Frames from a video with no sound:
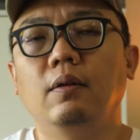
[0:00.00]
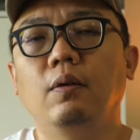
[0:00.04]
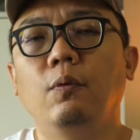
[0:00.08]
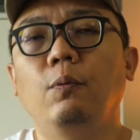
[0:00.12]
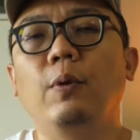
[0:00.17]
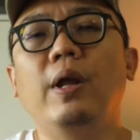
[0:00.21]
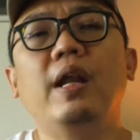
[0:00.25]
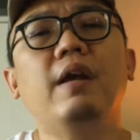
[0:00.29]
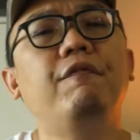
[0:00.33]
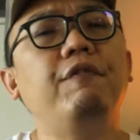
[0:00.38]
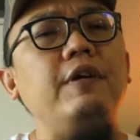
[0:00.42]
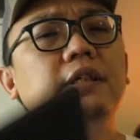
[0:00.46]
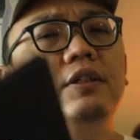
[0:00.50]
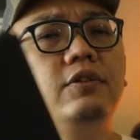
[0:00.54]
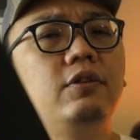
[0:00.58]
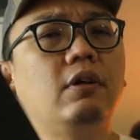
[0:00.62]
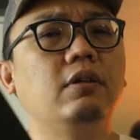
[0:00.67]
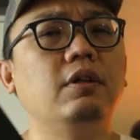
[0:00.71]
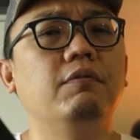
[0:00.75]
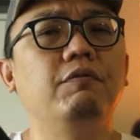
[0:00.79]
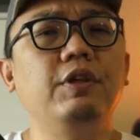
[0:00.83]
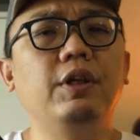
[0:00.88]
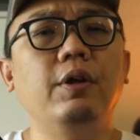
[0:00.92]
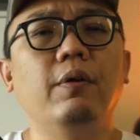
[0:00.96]
When I first
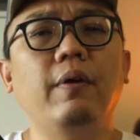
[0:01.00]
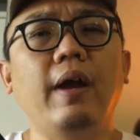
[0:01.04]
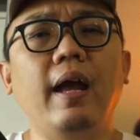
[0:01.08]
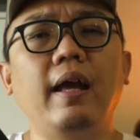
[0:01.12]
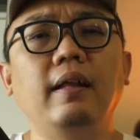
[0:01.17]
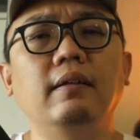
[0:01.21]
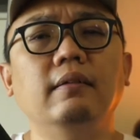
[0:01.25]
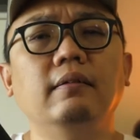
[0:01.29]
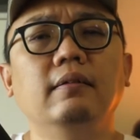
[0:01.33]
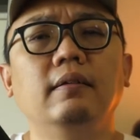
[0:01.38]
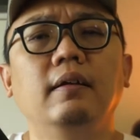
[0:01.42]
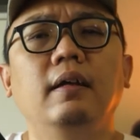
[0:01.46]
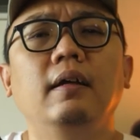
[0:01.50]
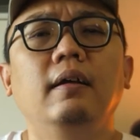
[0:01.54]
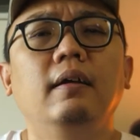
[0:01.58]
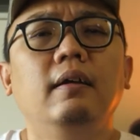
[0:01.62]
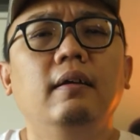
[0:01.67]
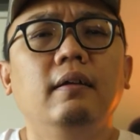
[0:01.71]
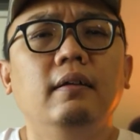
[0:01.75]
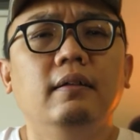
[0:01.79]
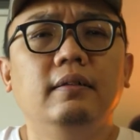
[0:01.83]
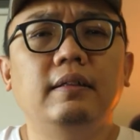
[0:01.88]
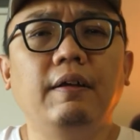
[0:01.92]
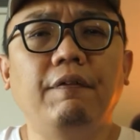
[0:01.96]
saw the video ad,
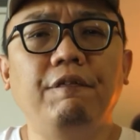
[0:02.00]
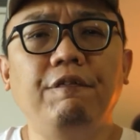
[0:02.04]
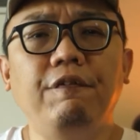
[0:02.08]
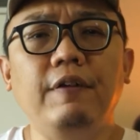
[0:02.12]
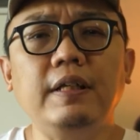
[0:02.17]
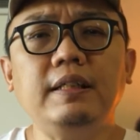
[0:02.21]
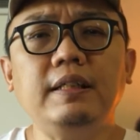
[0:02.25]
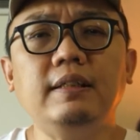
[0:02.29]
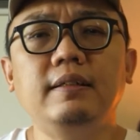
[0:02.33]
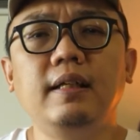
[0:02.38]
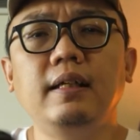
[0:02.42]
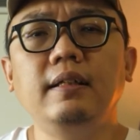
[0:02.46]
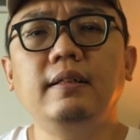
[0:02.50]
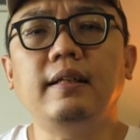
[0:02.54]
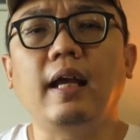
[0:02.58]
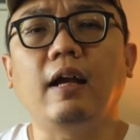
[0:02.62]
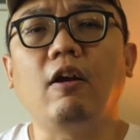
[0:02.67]
the first thing that